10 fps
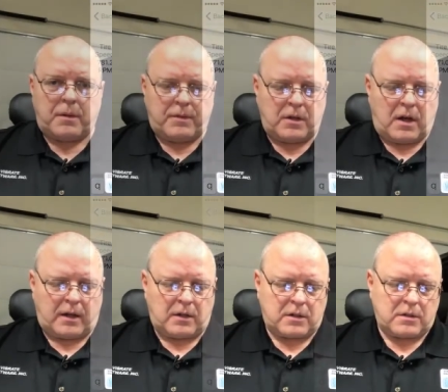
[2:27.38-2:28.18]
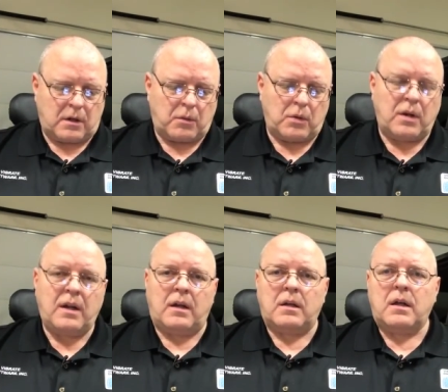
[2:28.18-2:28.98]
of the diagnostic routine.
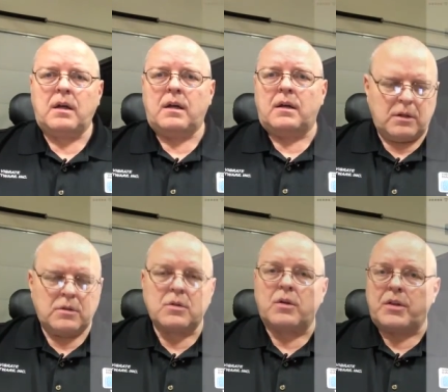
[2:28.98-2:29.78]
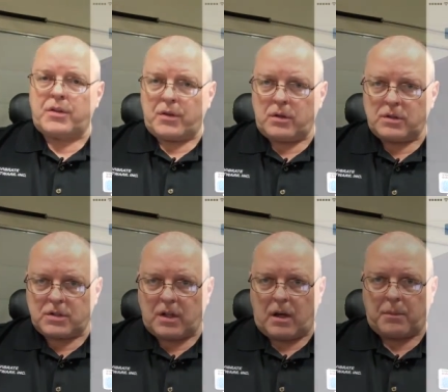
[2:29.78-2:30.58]
So the third
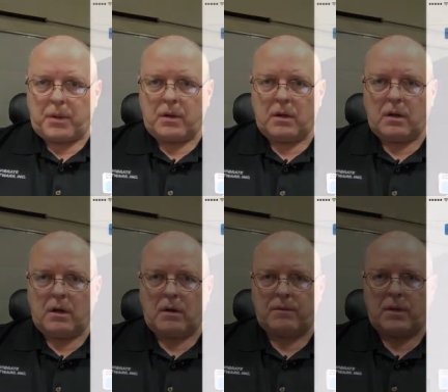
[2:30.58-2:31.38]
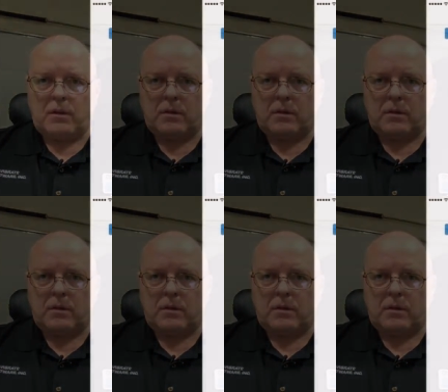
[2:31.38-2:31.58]
step of the